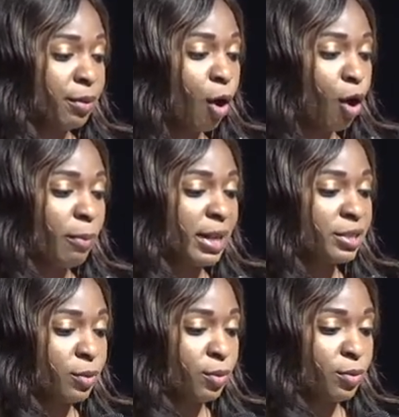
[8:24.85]
all my
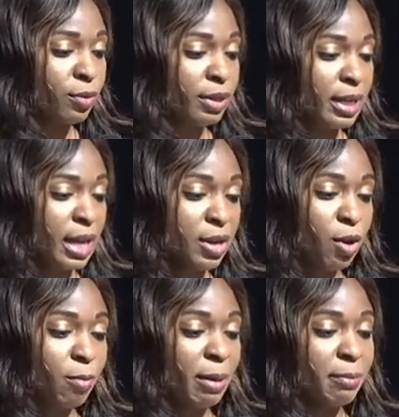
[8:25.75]
soul, and
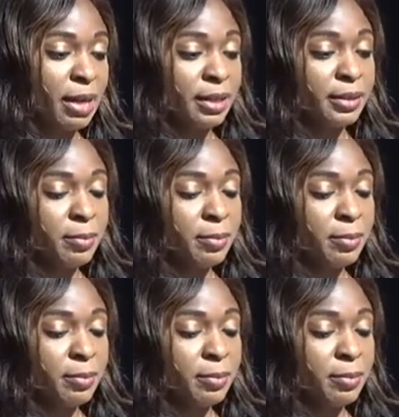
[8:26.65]
all my mind.